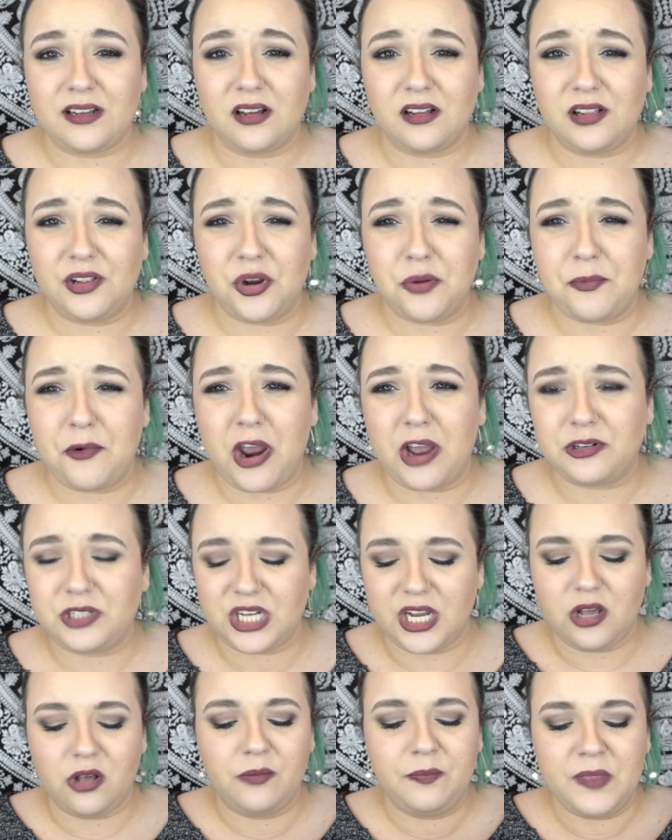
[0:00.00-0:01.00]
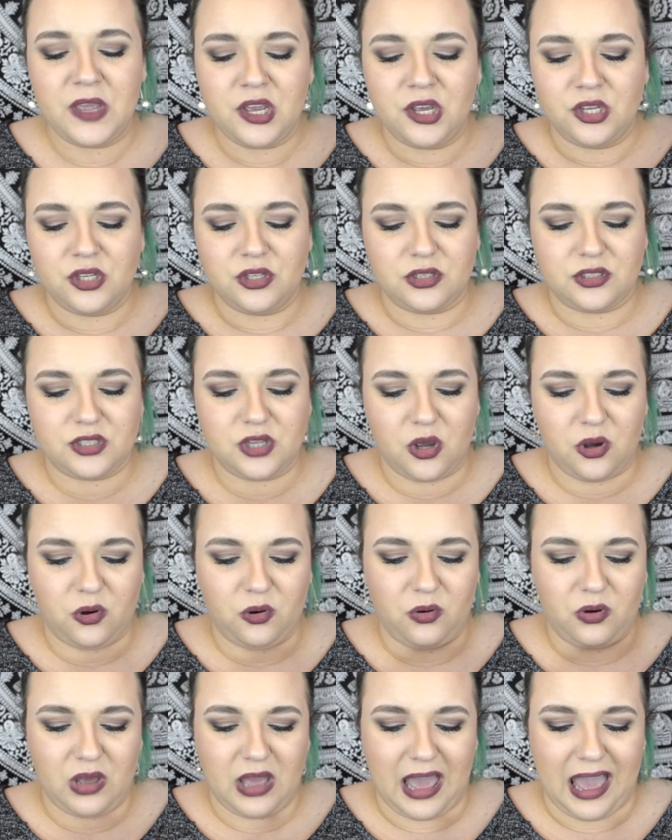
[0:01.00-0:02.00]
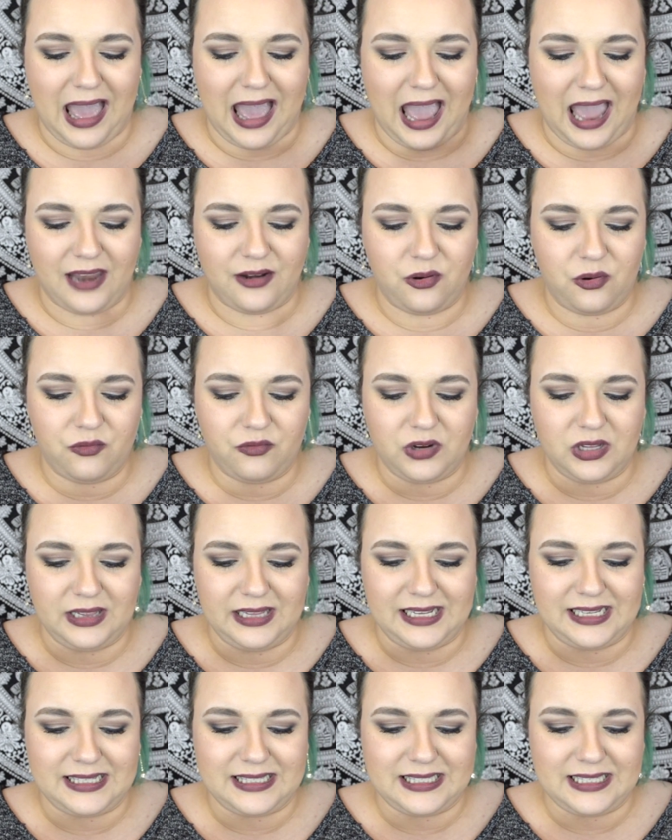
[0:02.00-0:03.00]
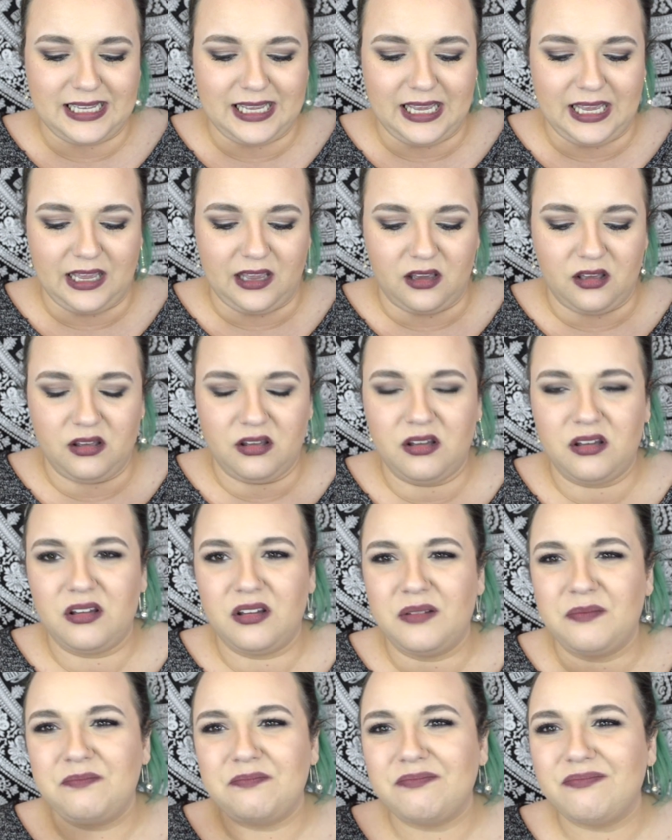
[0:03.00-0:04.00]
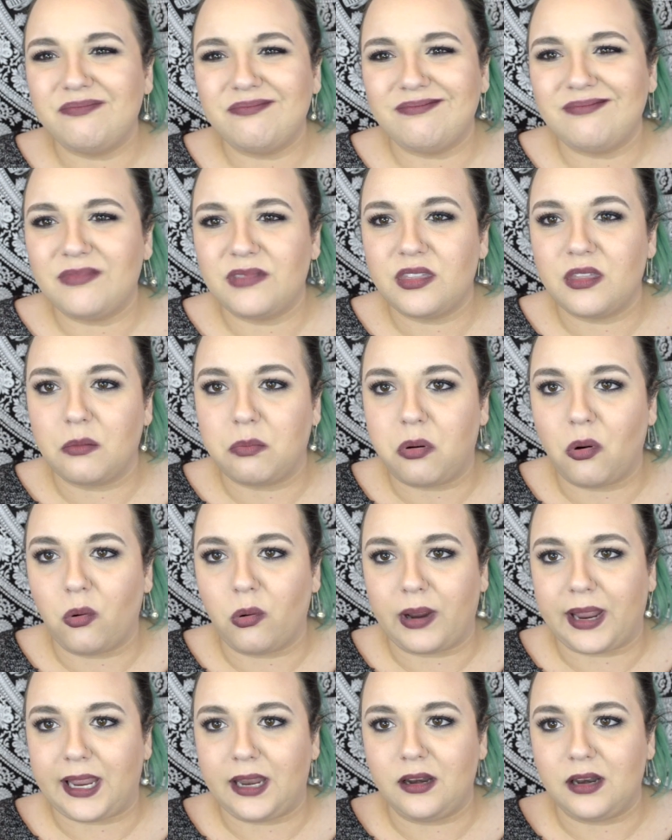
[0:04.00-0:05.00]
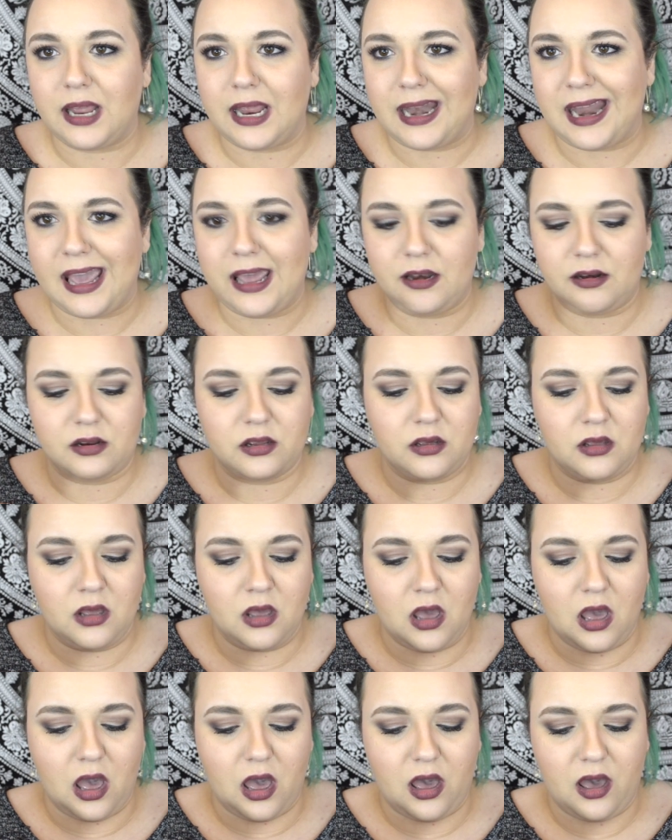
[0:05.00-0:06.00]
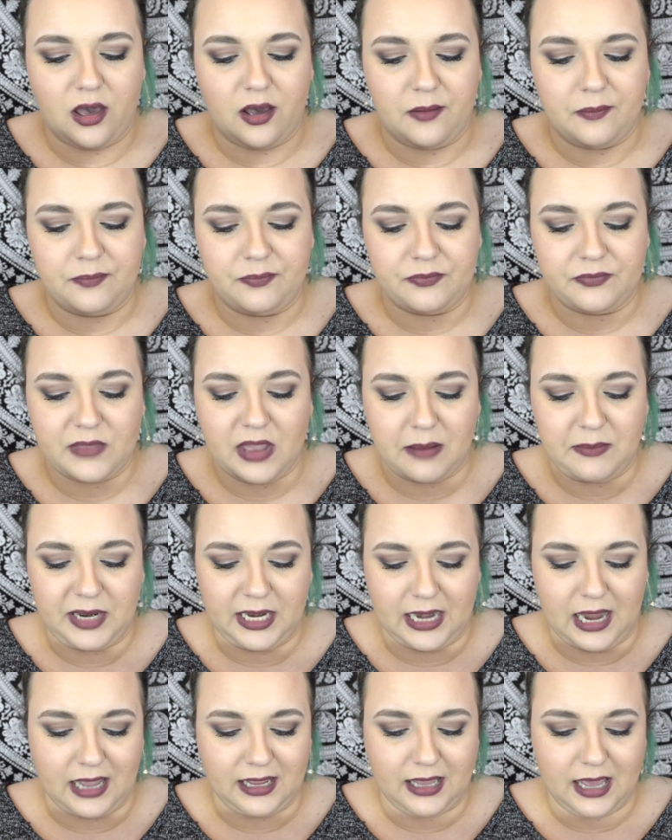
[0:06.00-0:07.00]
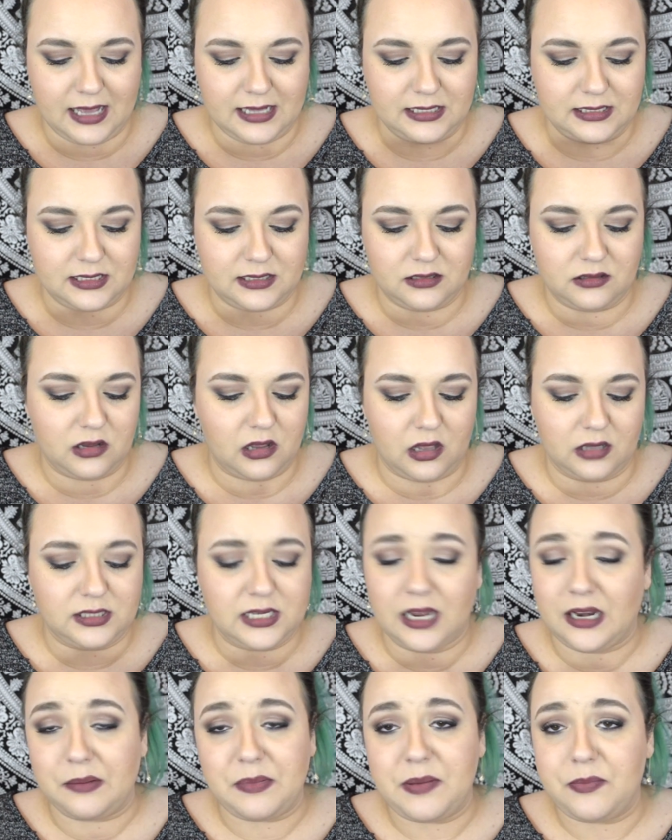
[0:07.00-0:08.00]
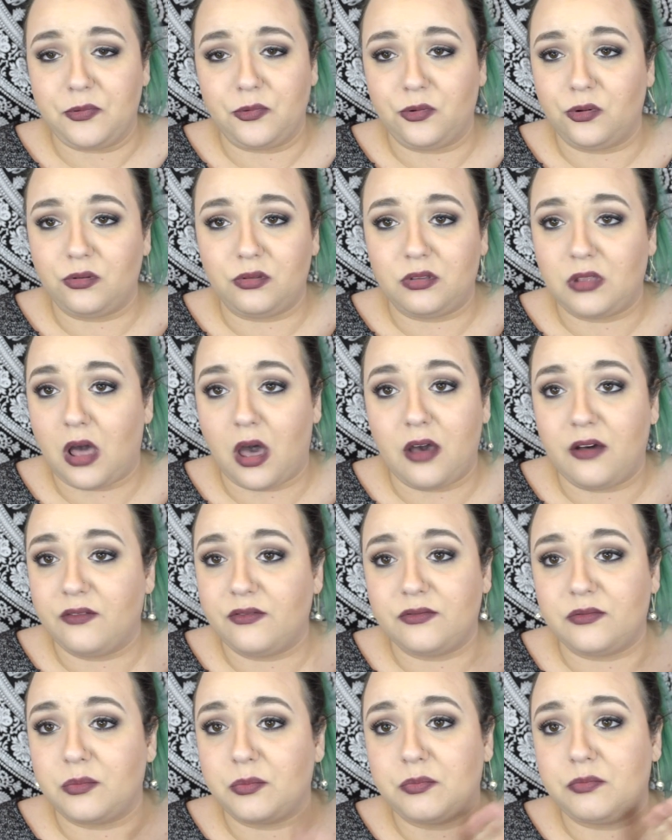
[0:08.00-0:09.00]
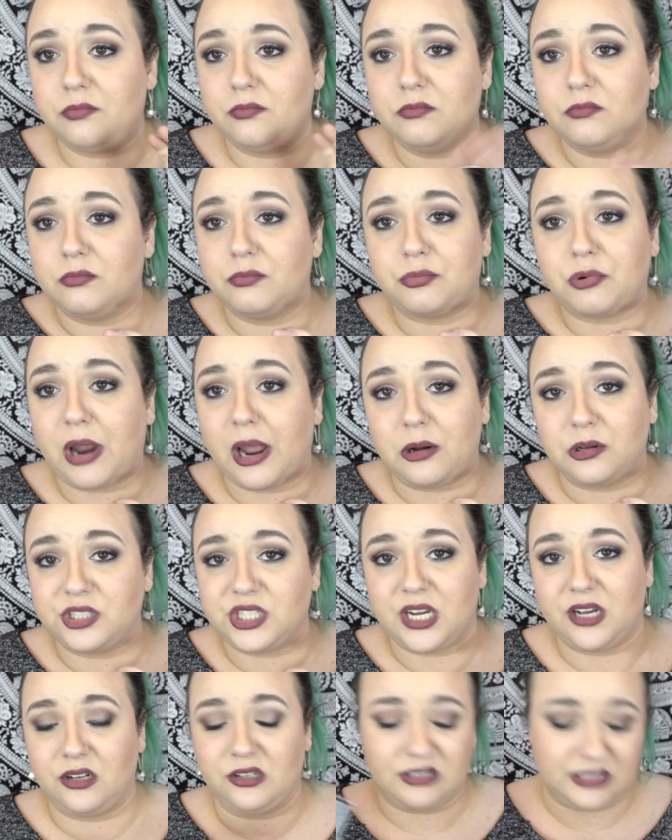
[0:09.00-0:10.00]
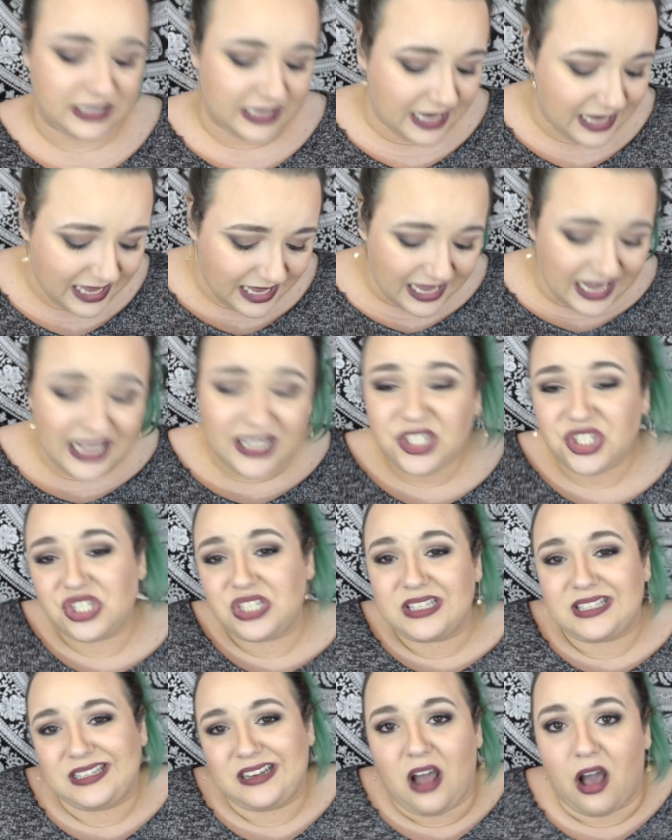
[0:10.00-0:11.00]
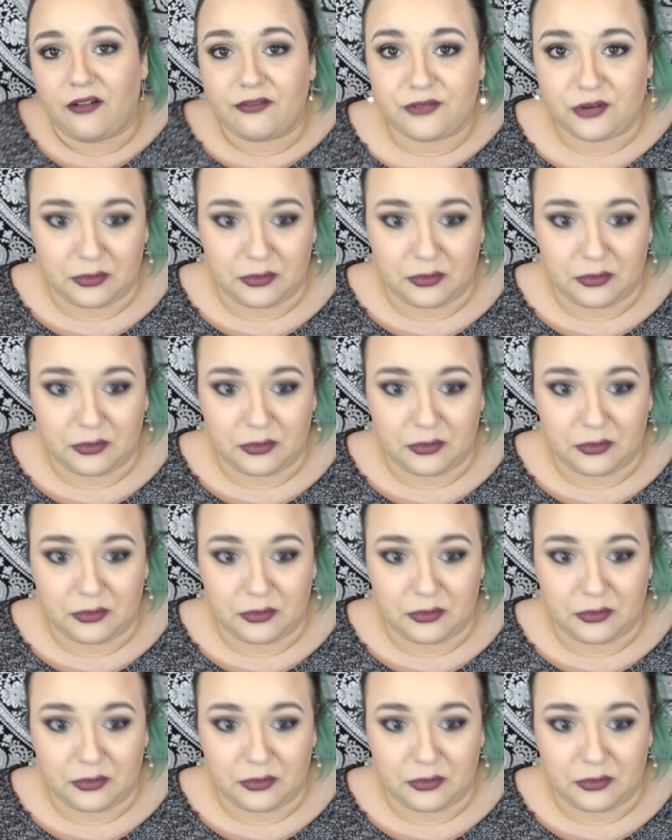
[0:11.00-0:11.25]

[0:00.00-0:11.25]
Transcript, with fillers: clear brow gel. So I don't really see the point in it. I mean, I guess a ton of people love brow gels. It's just not